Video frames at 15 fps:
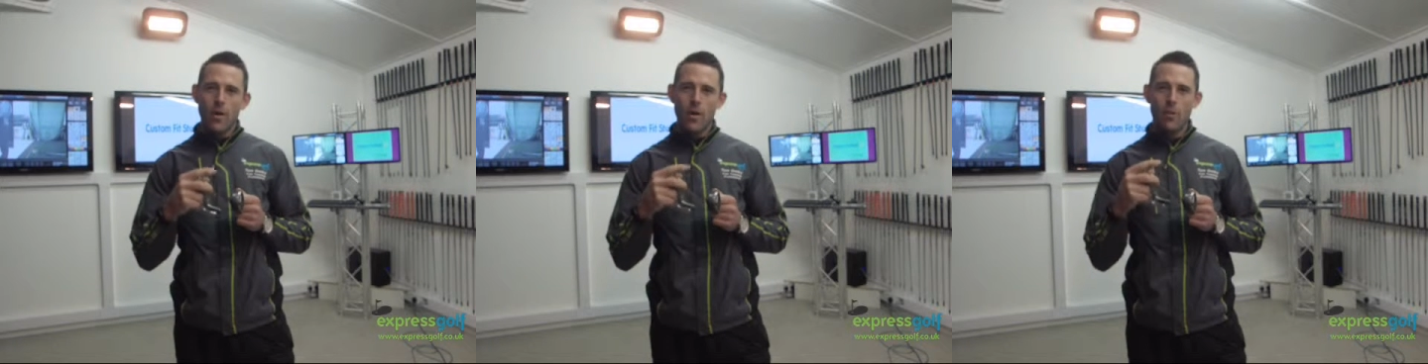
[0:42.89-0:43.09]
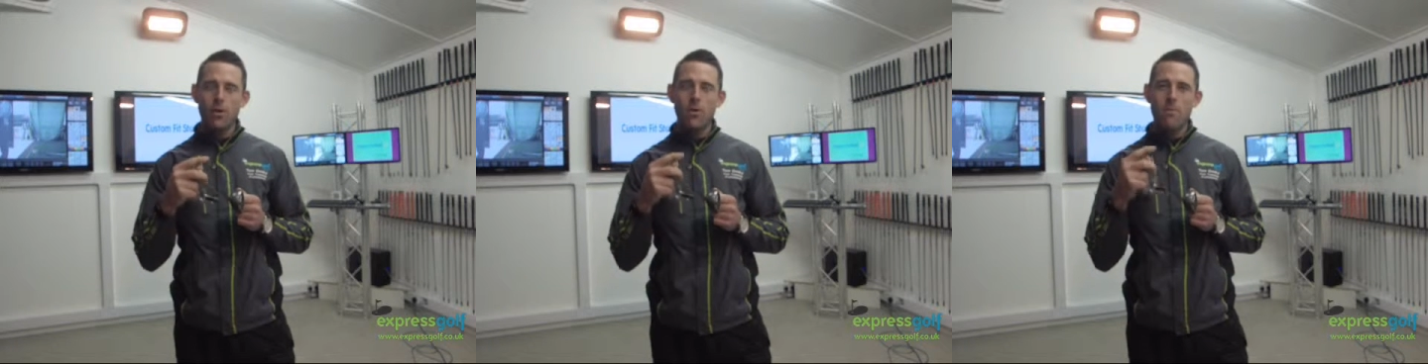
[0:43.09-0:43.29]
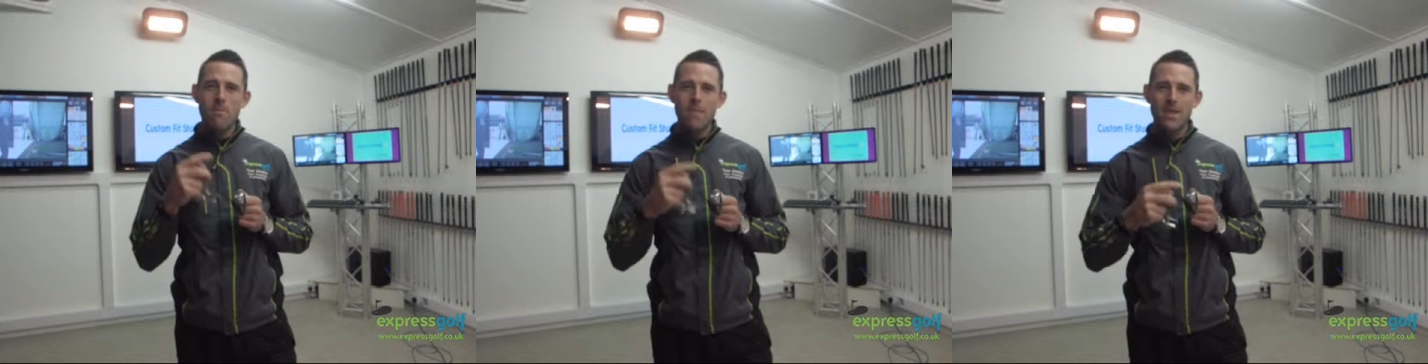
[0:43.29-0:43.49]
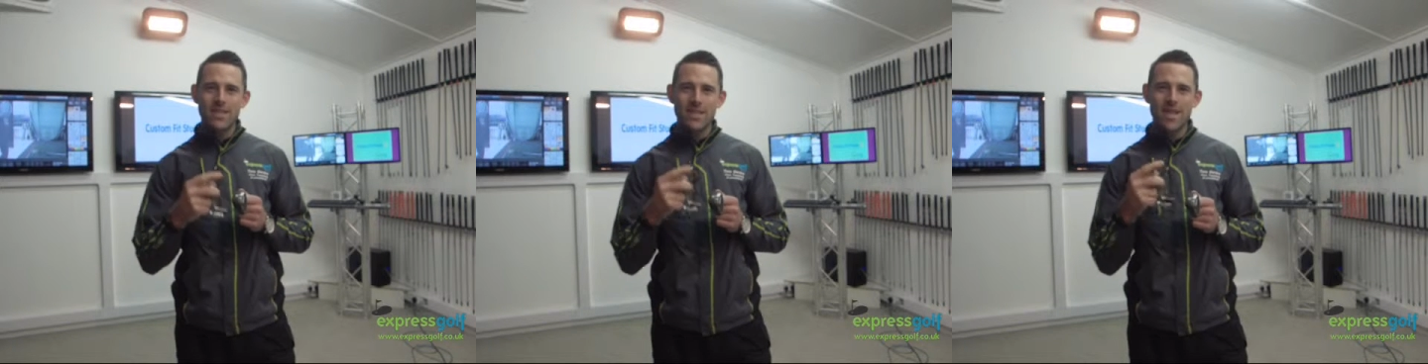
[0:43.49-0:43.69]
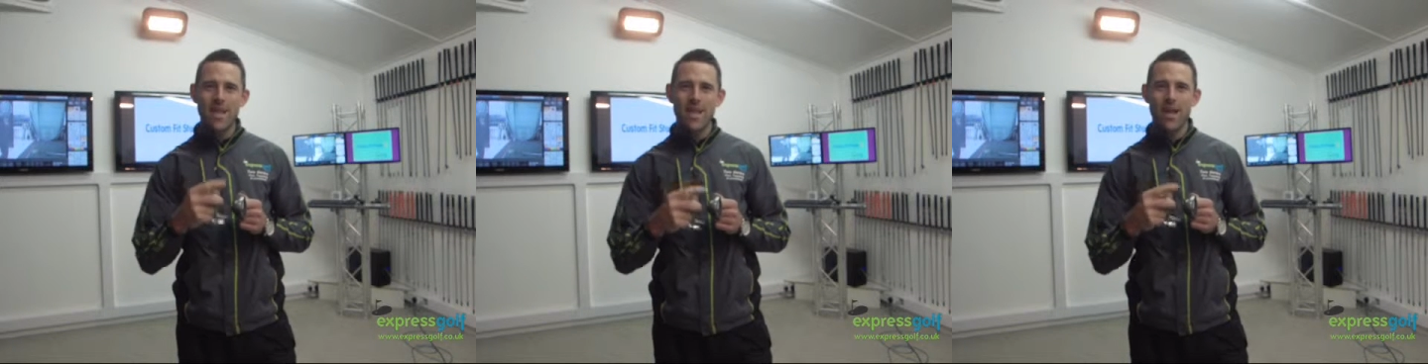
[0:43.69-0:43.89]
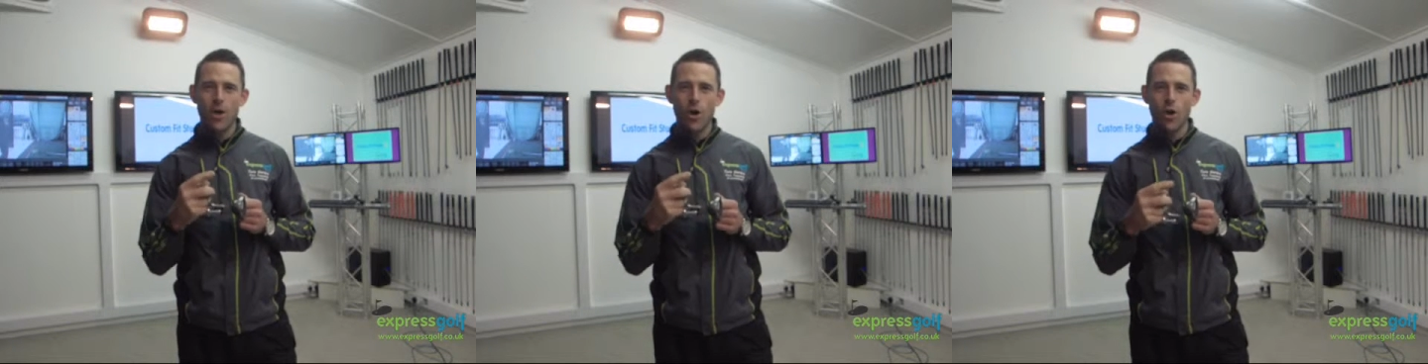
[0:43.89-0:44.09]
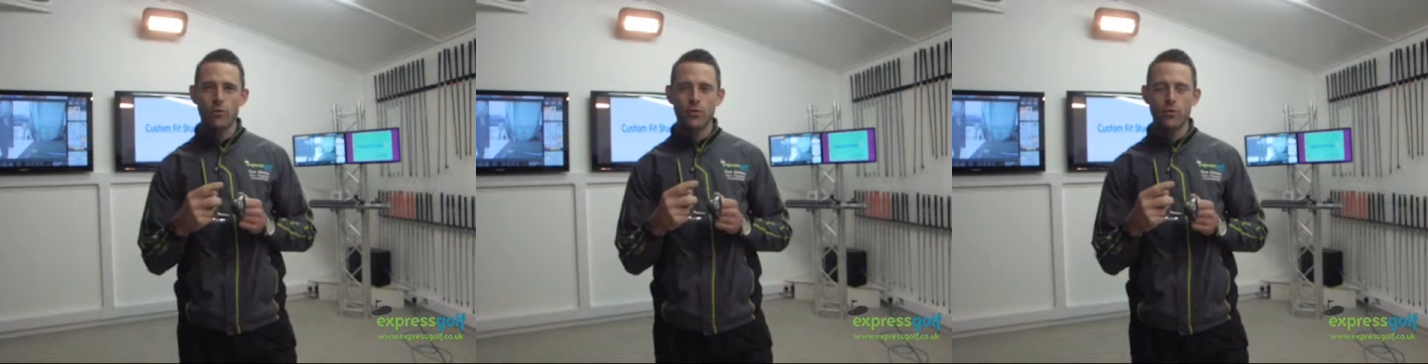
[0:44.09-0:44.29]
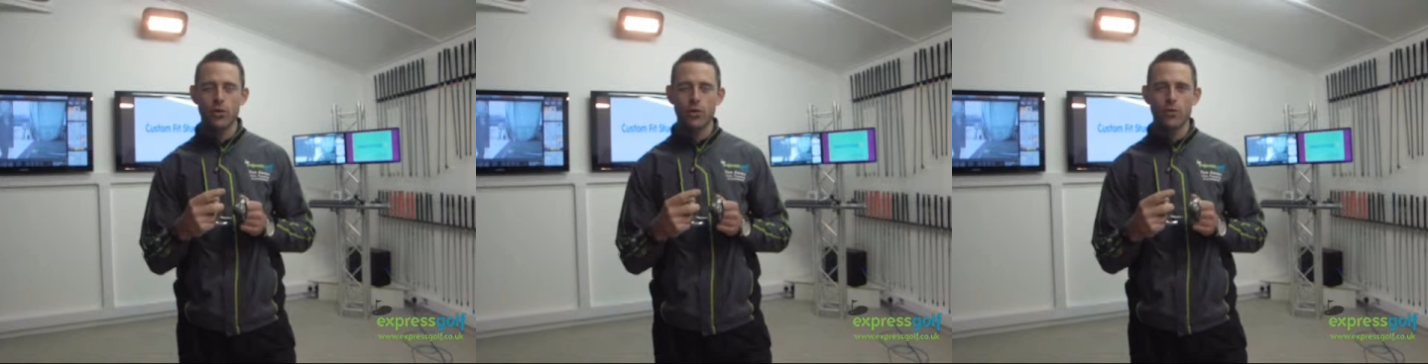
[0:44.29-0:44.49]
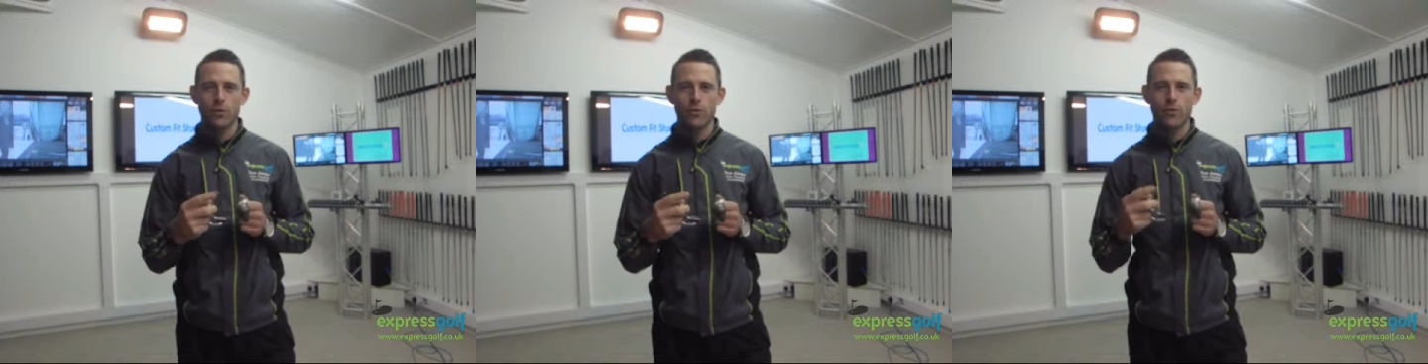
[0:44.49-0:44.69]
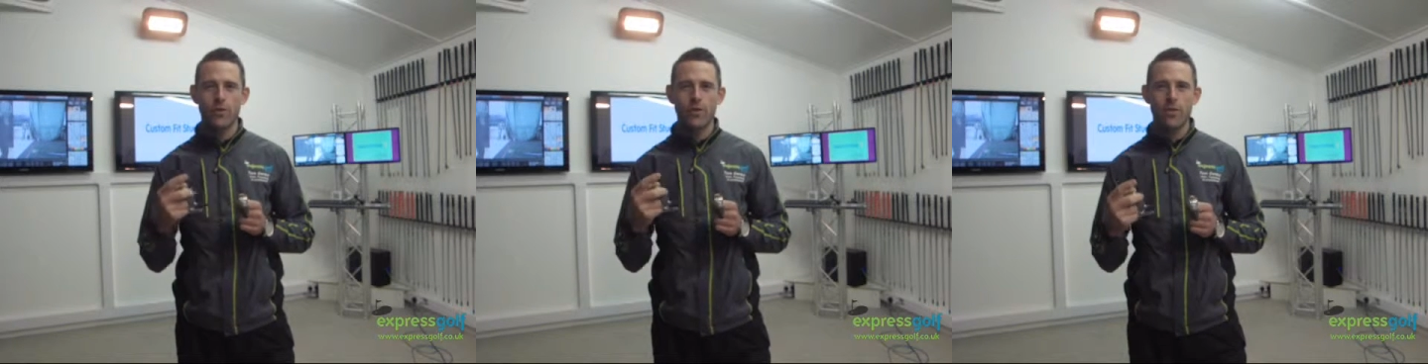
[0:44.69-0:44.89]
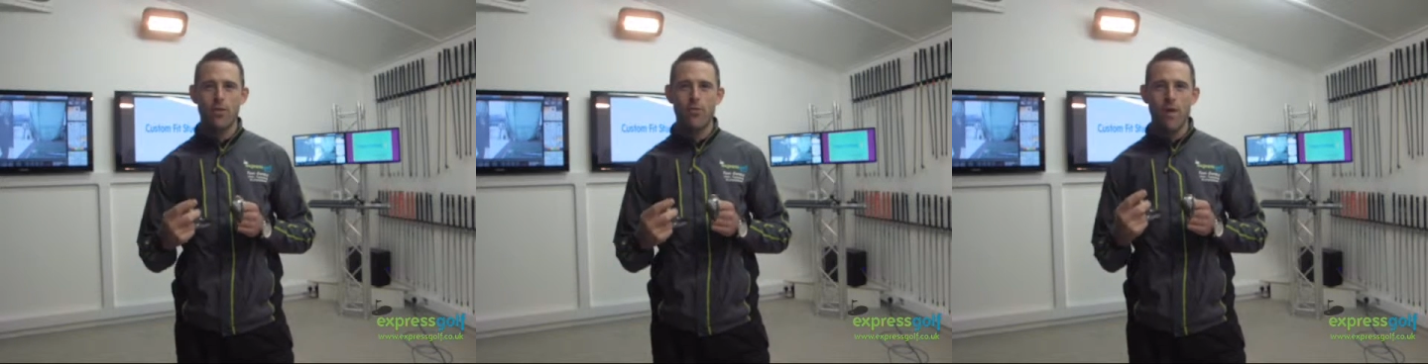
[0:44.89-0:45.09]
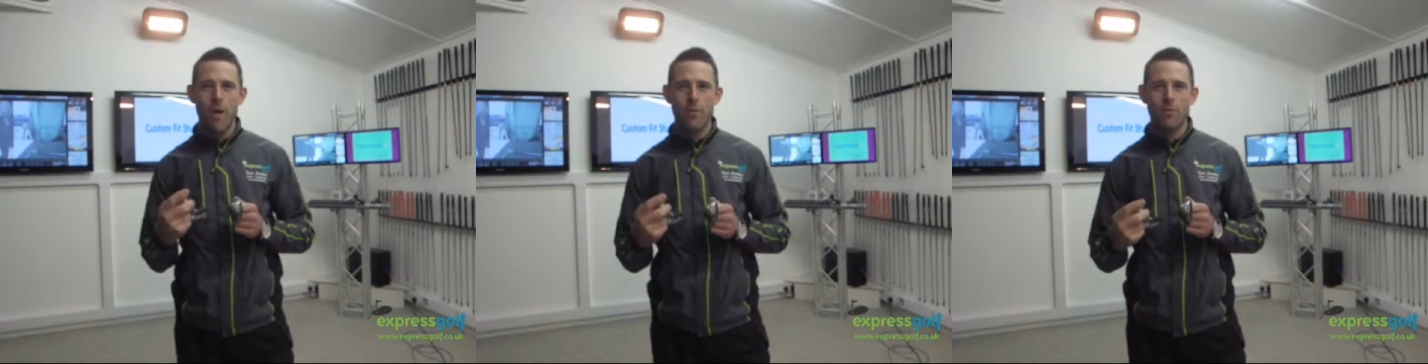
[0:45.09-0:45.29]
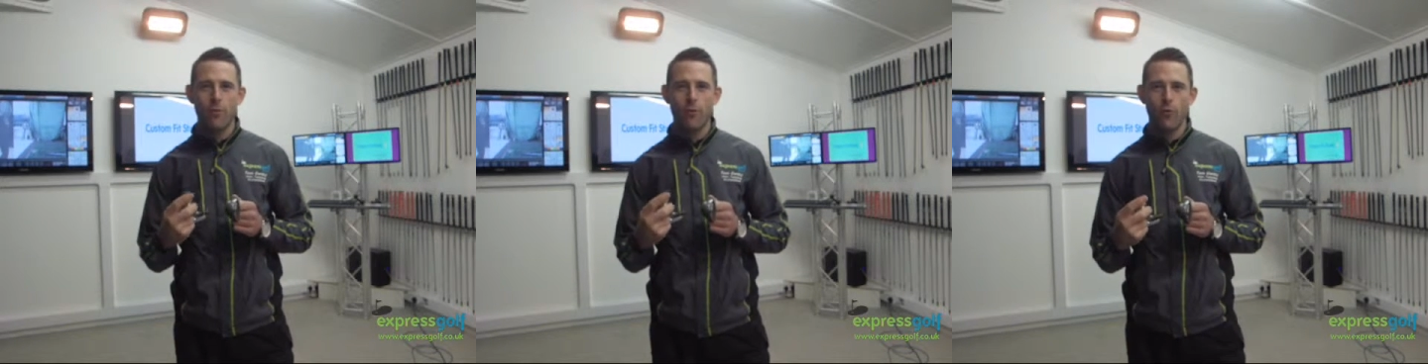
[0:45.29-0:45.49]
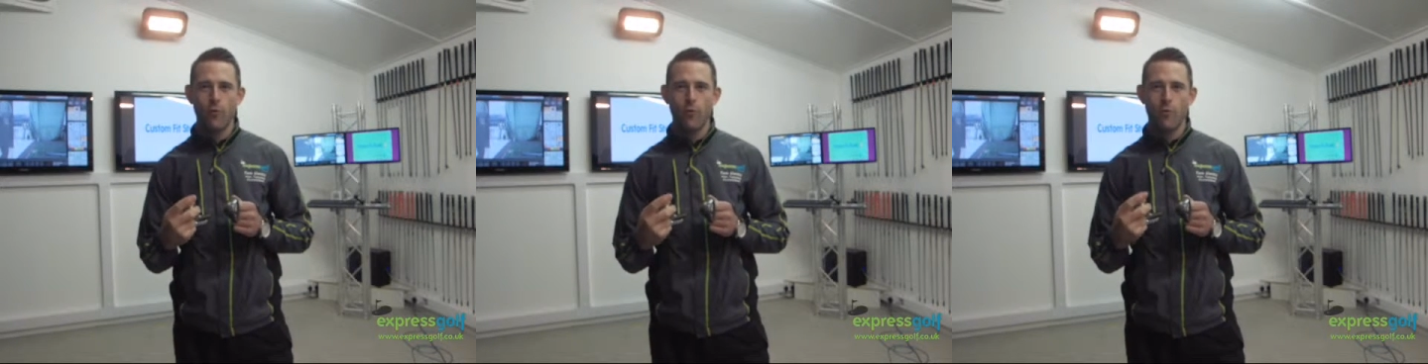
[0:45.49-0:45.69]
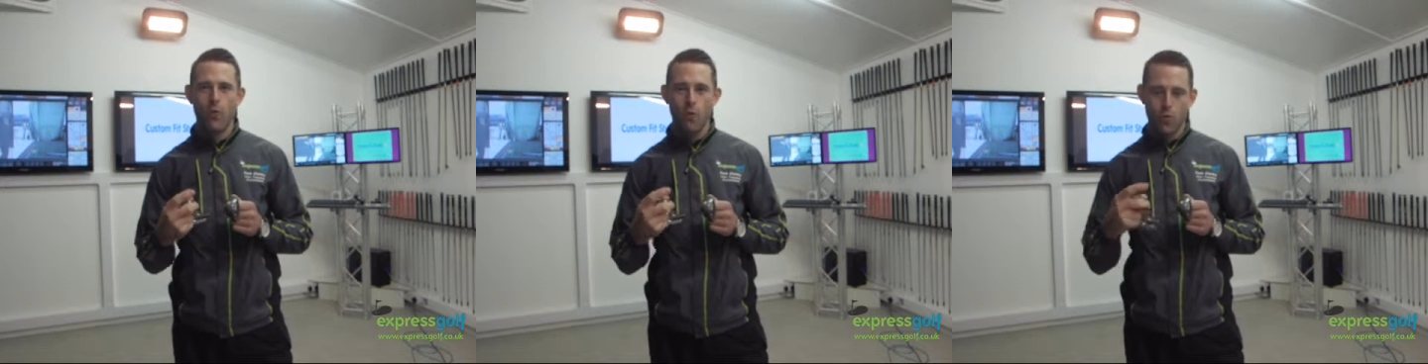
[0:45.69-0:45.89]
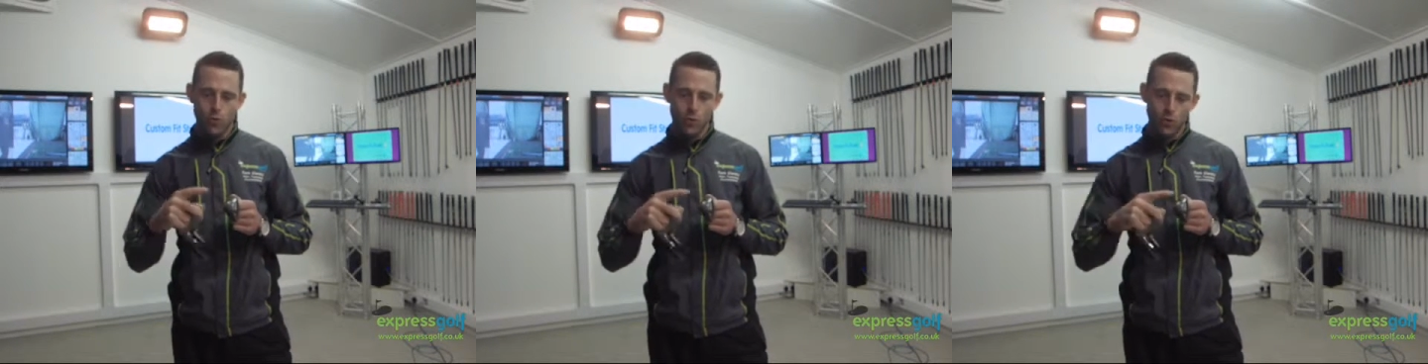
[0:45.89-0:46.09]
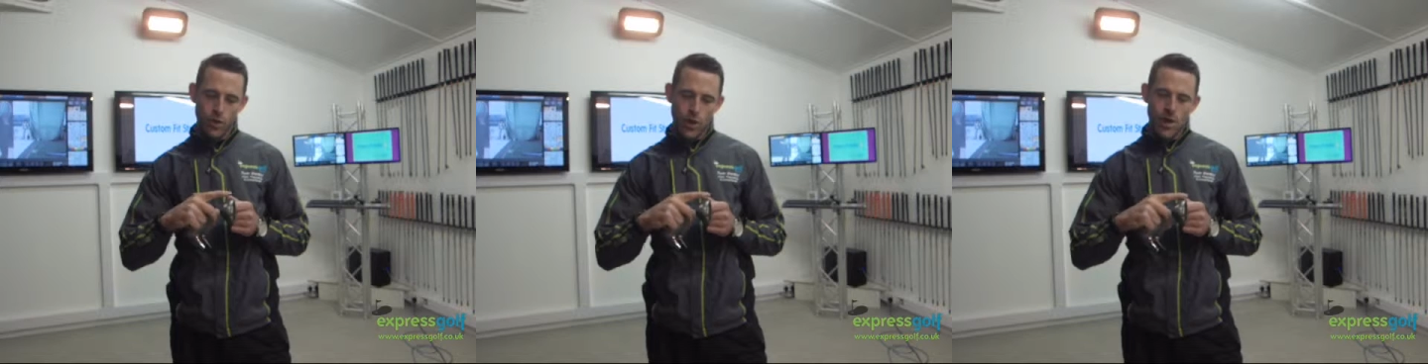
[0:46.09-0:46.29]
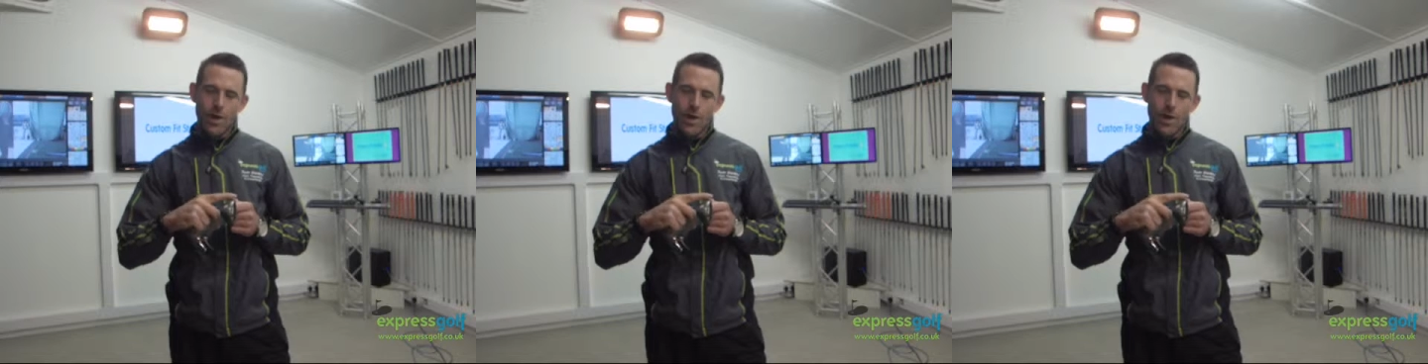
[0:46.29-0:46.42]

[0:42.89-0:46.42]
when you miss hit a golf shot, so if you hit the ground before the ball,